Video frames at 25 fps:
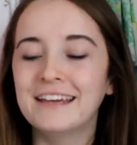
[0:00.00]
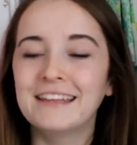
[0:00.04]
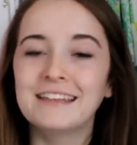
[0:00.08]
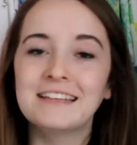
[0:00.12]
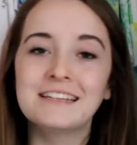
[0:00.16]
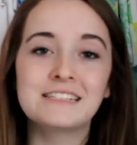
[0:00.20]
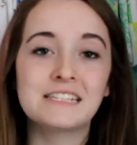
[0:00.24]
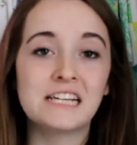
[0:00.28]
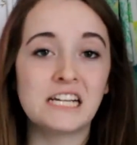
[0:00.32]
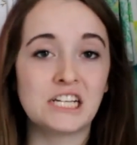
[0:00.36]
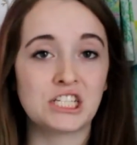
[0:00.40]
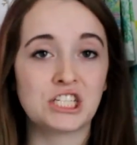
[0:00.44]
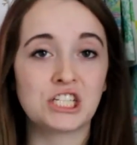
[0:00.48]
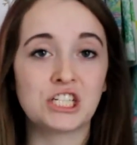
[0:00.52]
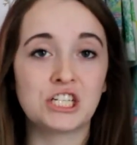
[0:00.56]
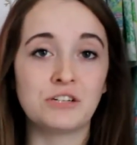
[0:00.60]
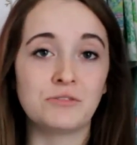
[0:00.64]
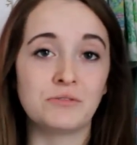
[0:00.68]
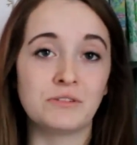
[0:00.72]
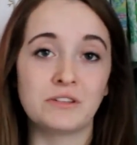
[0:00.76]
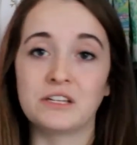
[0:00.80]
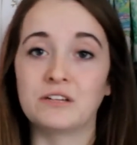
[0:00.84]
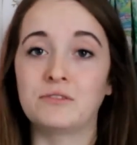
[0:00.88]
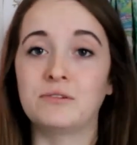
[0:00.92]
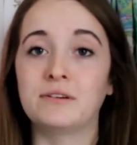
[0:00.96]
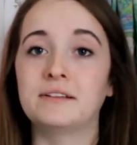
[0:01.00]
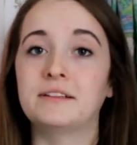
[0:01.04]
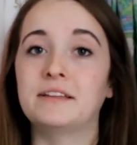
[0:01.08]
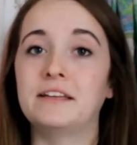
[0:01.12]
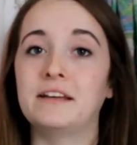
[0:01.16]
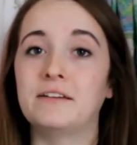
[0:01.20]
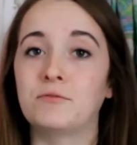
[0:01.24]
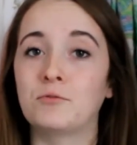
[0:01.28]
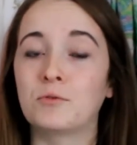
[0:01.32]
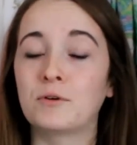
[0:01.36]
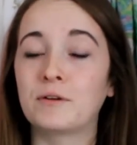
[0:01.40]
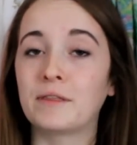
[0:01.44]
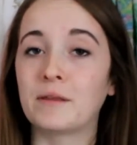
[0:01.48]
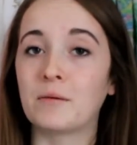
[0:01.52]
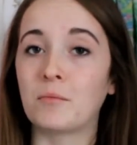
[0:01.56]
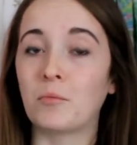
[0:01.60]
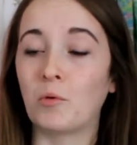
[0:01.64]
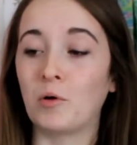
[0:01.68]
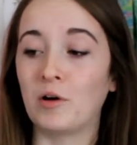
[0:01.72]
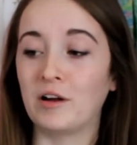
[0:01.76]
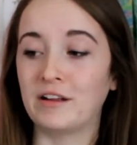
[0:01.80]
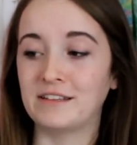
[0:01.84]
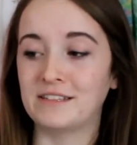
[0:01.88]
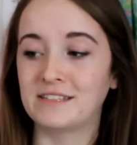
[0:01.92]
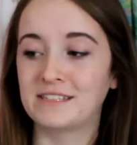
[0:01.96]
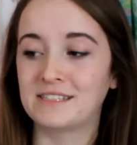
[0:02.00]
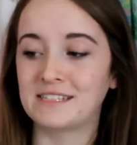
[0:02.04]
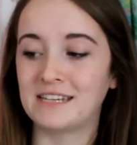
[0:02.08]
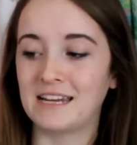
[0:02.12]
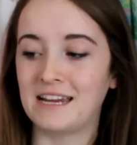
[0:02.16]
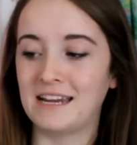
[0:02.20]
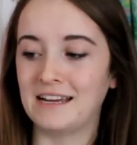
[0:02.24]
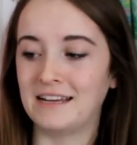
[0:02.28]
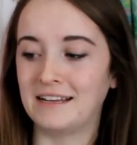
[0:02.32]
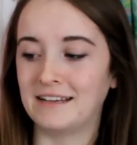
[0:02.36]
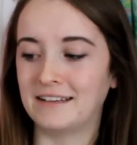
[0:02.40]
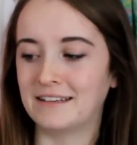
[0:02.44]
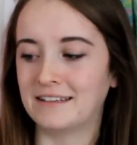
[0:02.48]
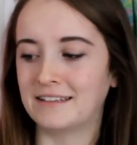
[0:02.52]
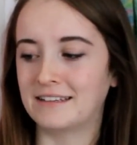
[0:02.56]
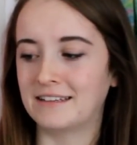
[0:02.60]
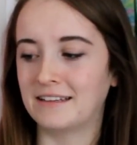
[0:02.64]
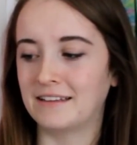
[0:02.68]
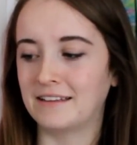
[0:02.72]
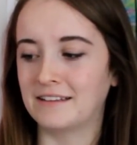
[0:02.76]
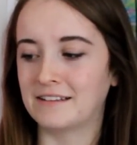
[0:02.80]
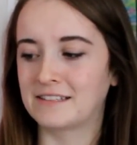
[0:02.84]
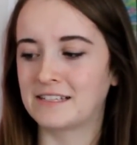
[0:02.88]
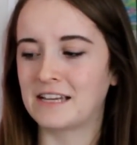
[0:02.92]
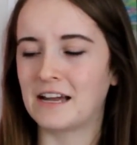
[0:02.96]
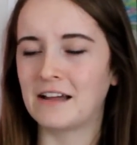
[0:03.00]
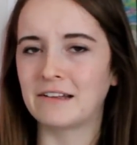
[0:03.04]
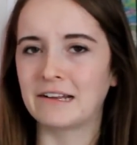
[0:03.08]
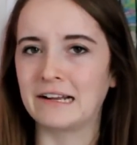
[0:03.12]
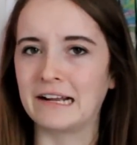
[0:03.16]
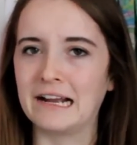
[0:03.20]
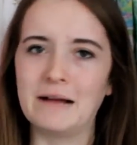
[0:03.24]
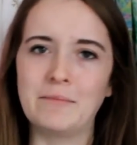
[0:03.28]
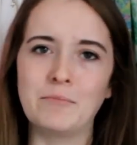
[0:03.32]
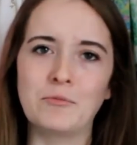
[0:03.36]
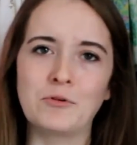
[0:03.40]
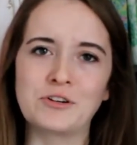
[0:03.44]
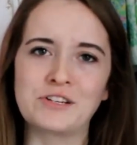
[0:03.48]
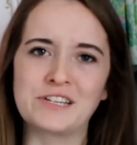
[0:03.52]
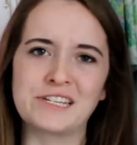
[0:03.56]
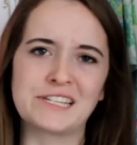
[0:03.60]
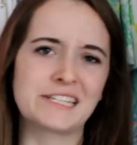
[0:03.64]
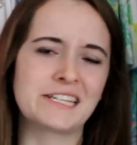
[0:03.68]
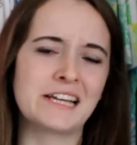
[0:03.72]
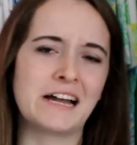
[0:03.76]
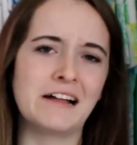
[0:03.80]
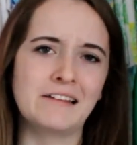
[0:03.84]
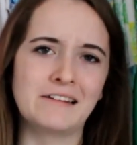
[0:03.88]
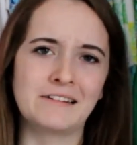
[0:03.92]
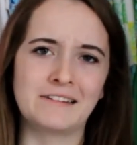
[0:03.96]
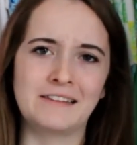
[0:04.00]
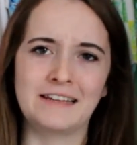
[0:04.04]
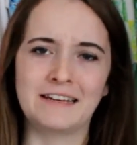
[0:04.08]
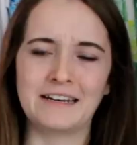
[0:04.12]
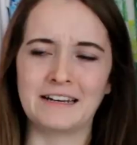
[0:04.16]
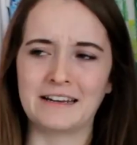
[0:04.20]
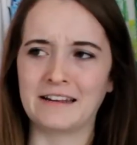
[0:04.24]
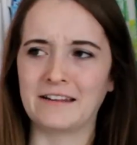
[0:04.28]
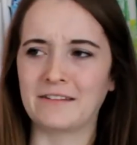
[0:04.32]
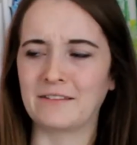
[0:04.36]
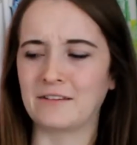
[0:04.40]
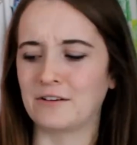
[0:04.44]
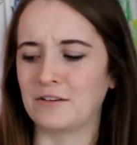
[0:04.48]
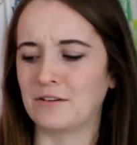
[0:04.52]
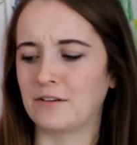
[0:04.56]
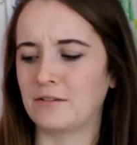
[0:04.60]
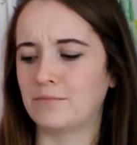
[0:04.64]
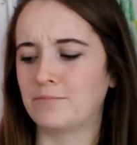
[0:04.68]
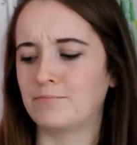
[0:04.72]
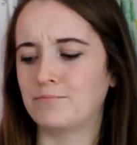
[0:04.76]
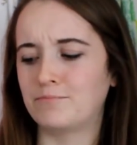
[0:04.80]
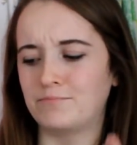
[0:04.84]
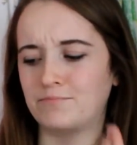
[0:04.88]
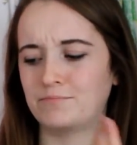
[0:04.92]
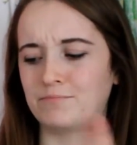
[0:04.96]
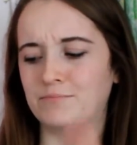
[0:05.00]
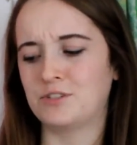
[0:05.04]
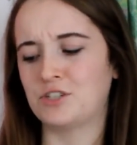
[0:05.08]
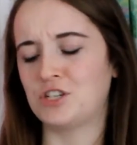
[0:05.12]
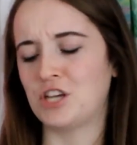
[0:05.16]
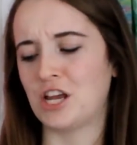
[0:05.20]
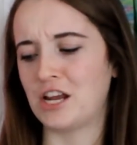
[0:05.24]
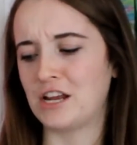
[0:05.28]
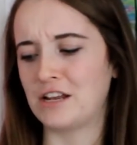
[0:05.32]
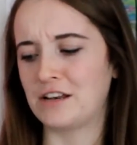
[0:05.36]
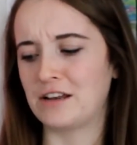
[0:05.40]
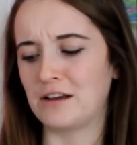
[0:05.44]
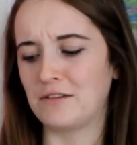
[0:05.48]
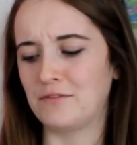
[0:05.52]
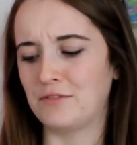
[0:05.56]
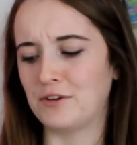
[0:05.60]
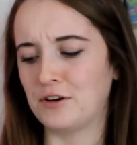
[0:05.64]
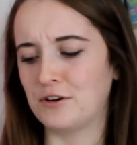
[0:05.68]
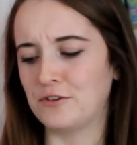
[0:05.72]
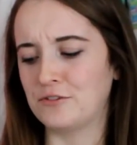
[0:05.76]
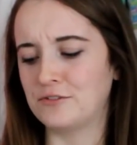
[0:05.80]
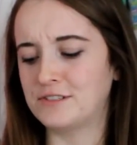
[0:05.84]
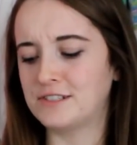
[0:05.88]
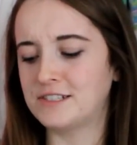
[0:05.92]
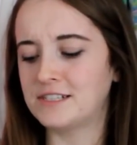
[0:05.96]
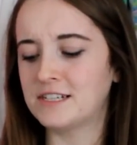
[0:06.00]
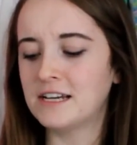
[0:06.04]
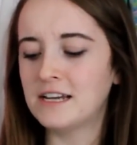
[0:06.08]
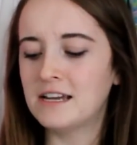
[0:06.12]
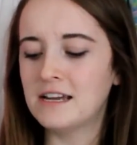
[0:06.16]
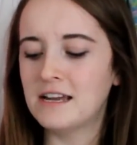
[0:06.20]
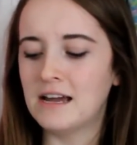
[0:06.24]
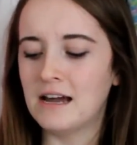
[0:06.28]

These got dirty really quickly. I've worn them once, and this color got more discolored than any other shade I've owned.